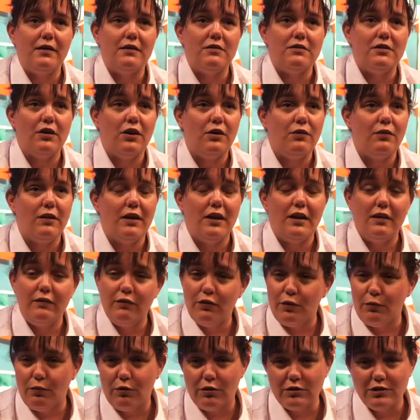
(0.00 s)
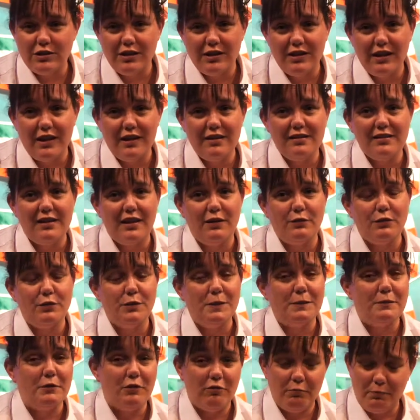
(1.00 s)
So if you're watching this, it
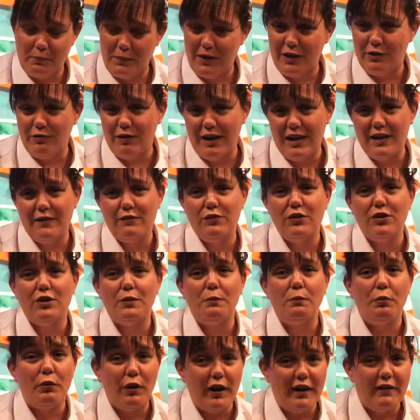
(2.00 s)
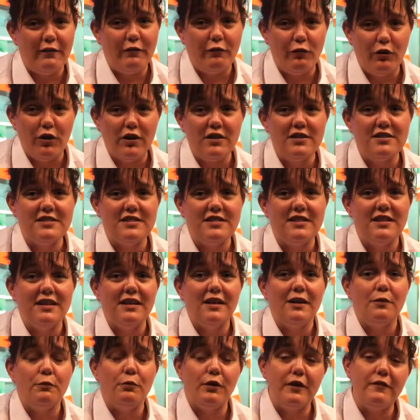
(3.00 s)
would be great if you could pray for us.
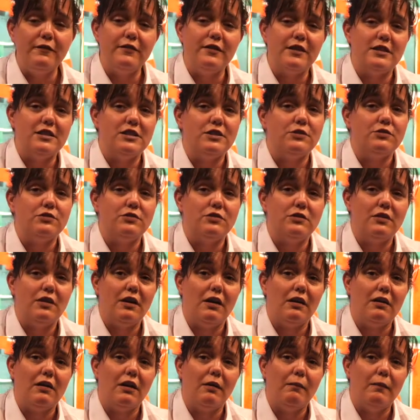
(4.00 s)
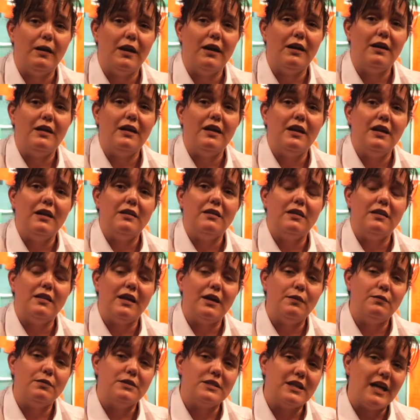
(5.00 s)
Pray for the children that are coming, that
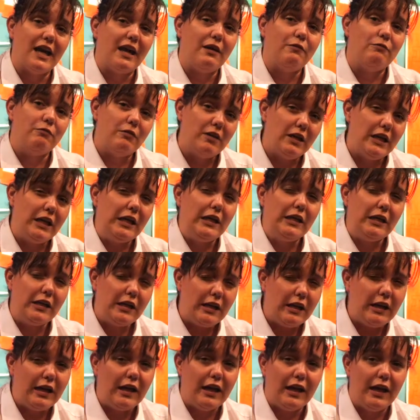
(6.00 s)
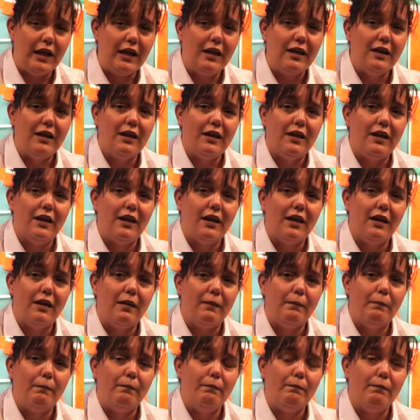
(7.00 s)
they would get a really clear
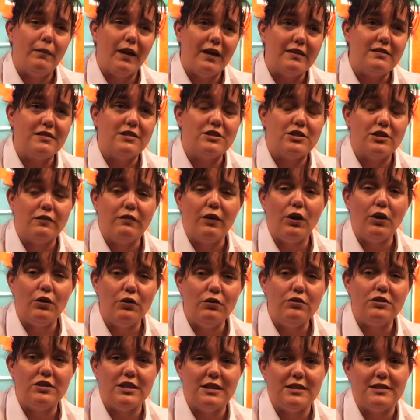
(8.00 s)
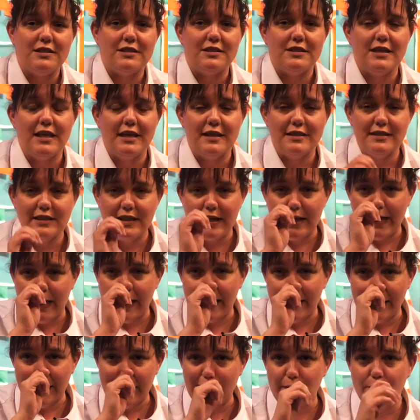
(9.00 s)
message of who Jesus is,
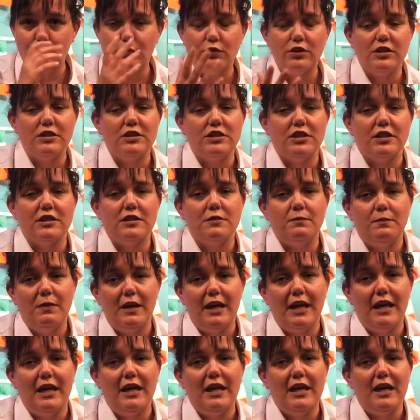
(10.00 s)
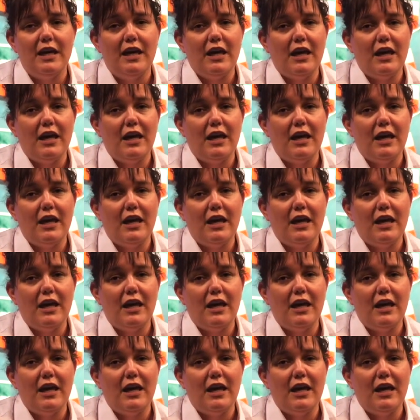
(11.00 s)
and that it wouldn't just be